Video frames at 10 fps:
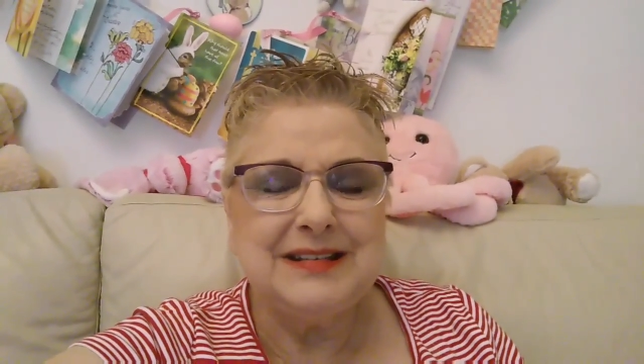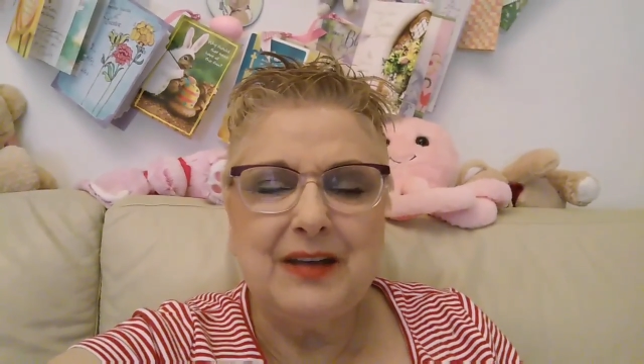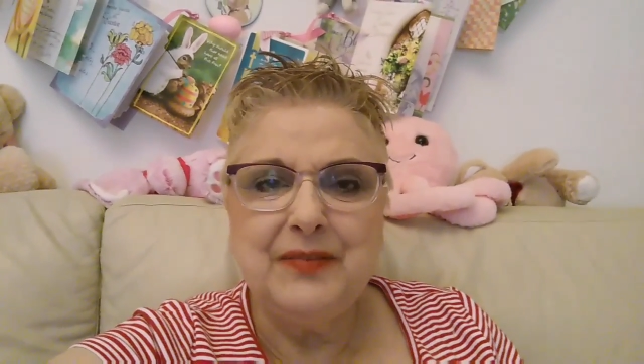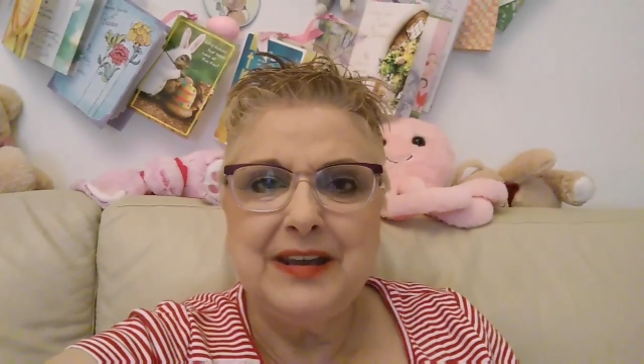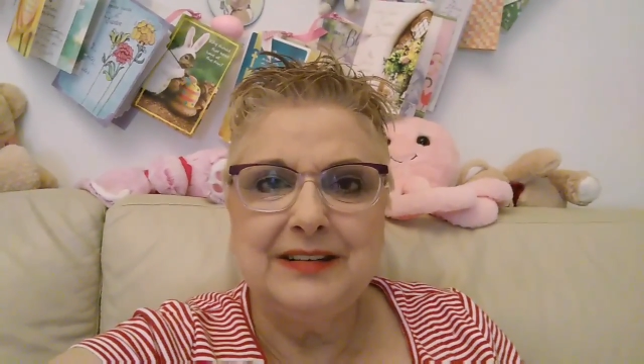
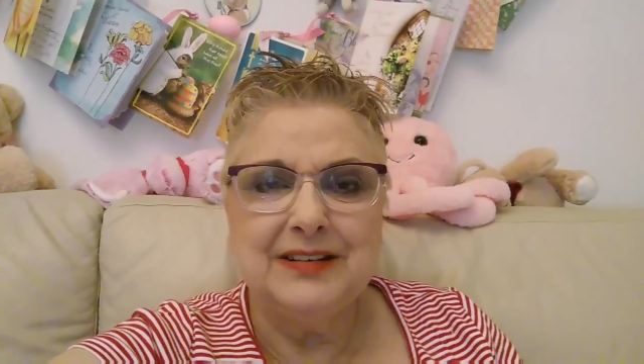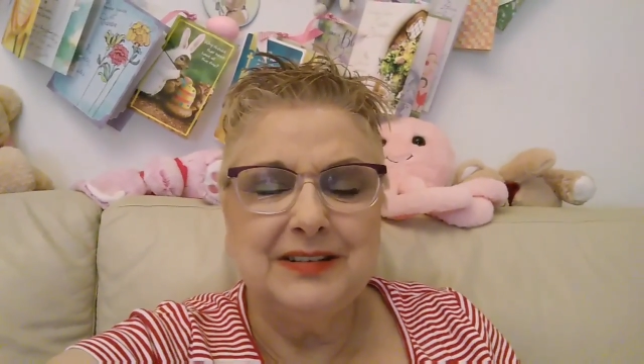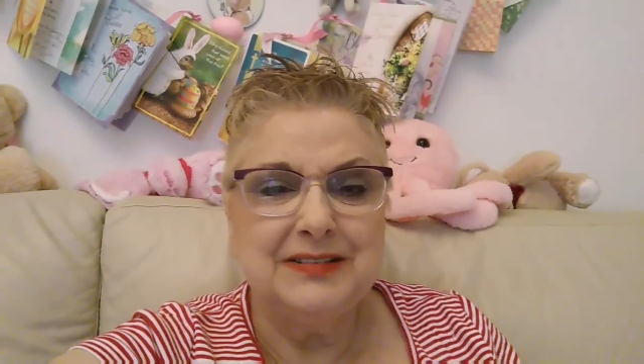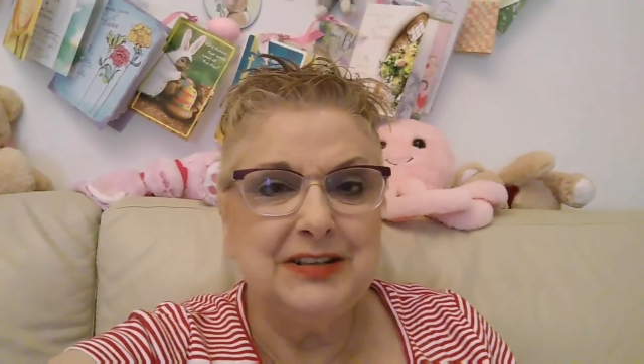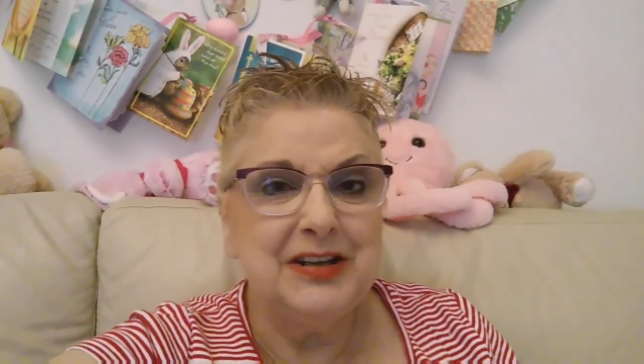I've had
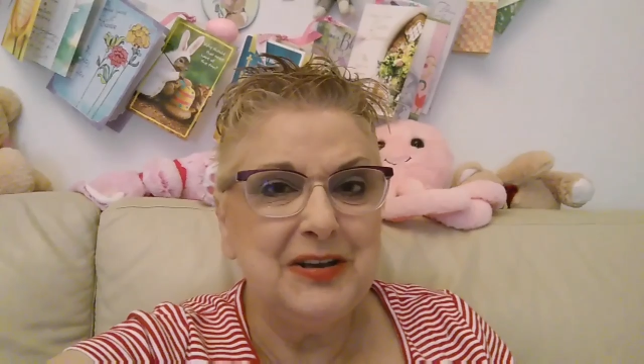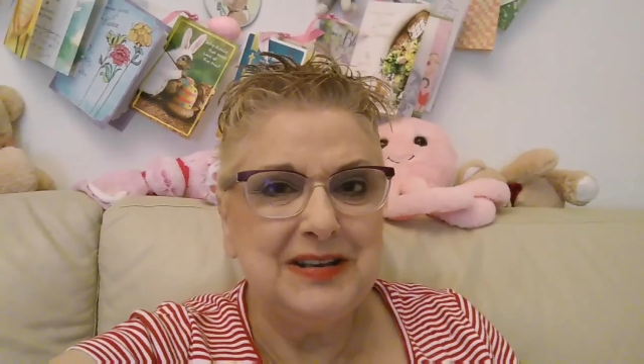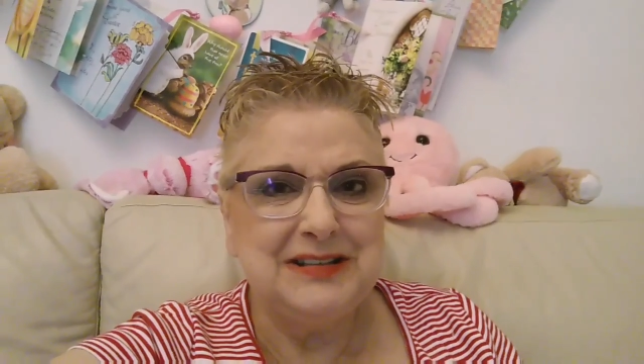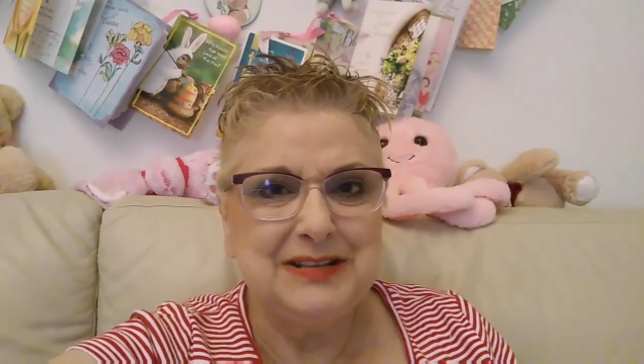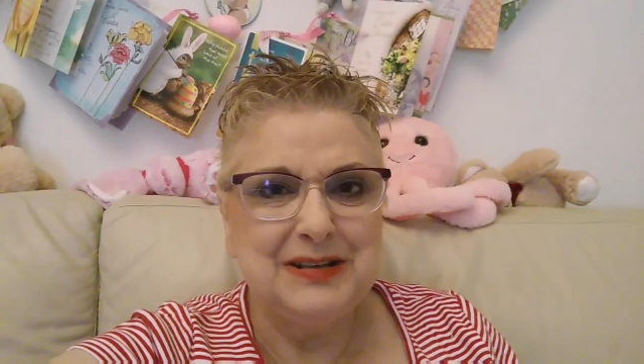
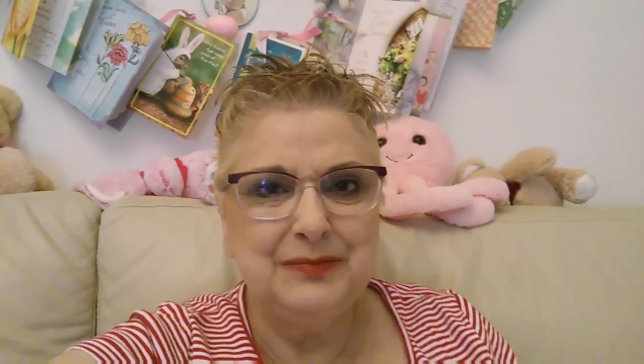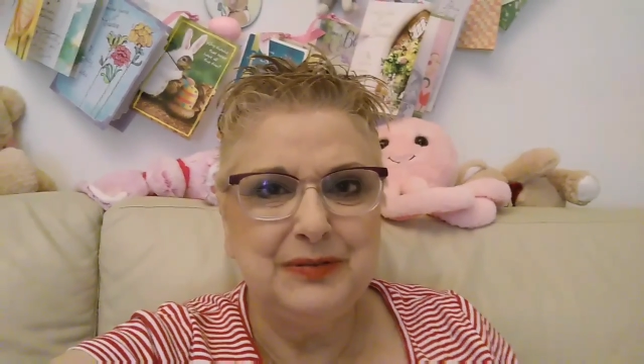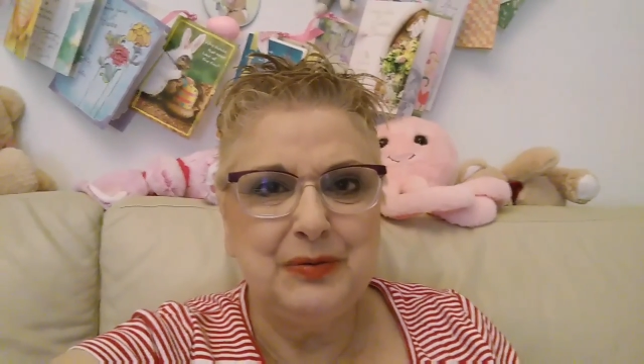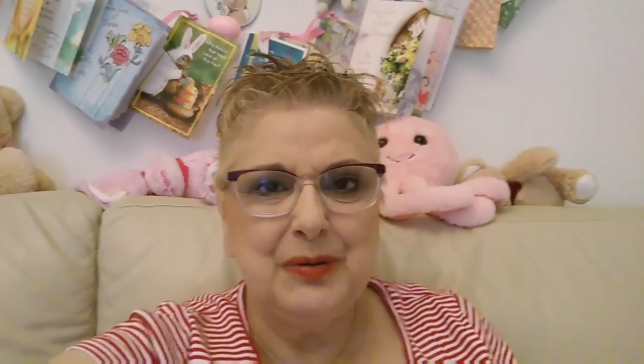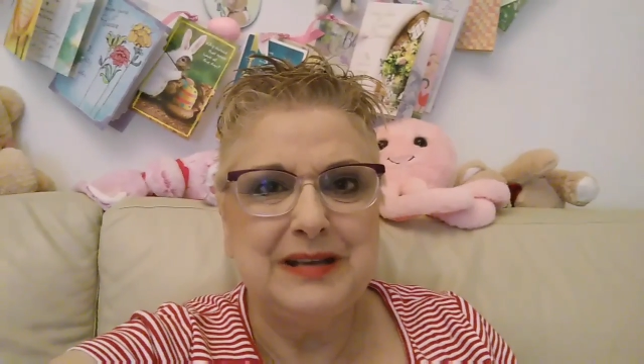tons of
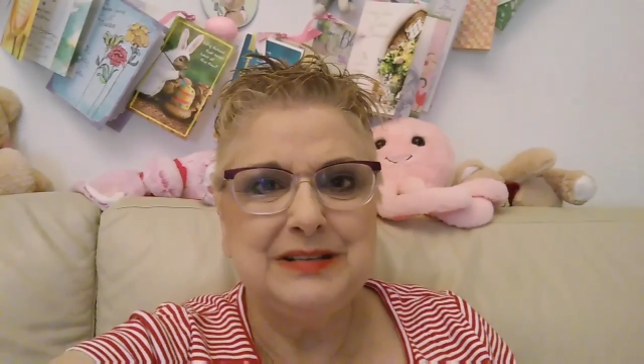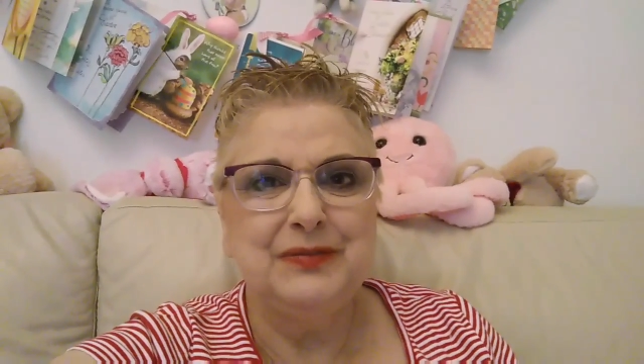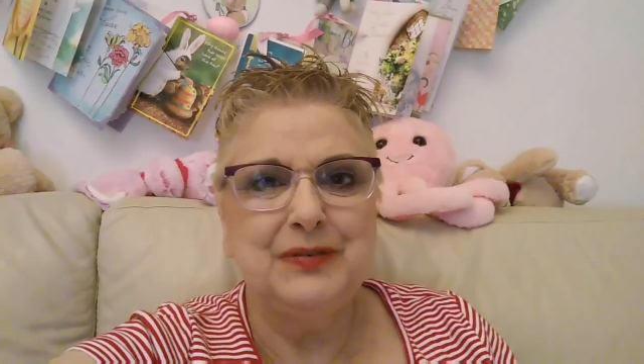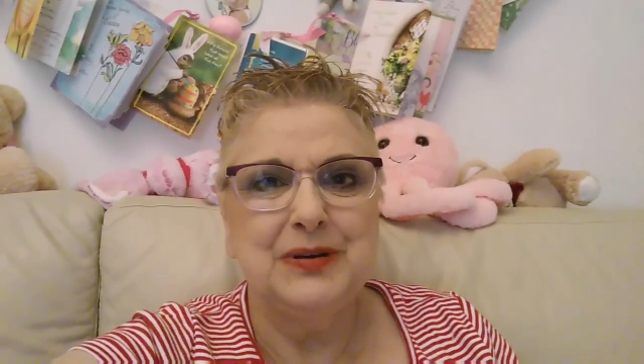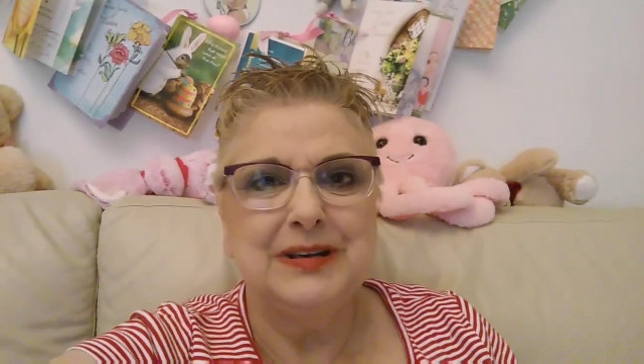requests
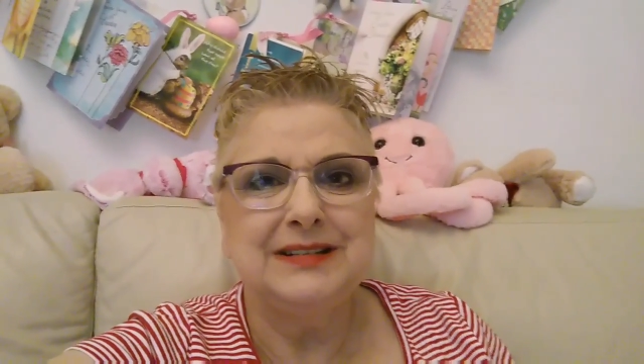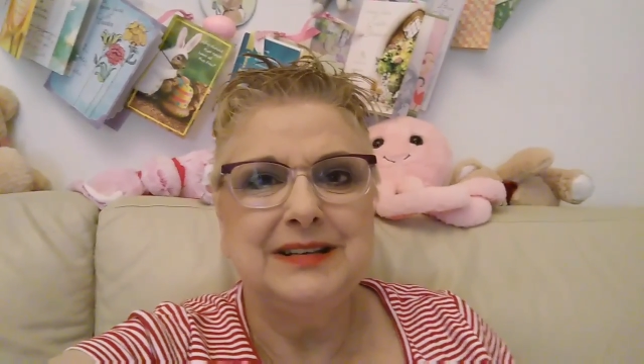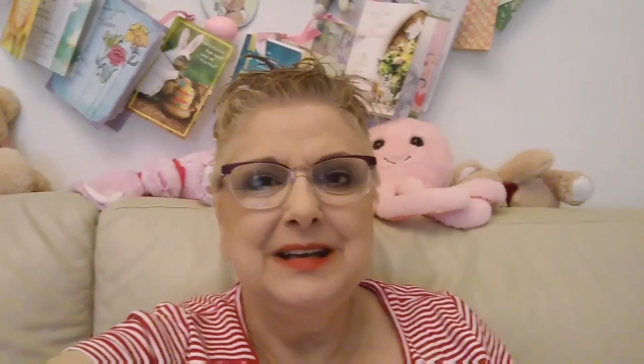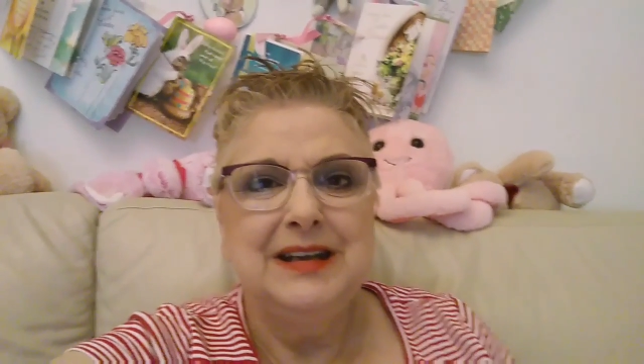for it.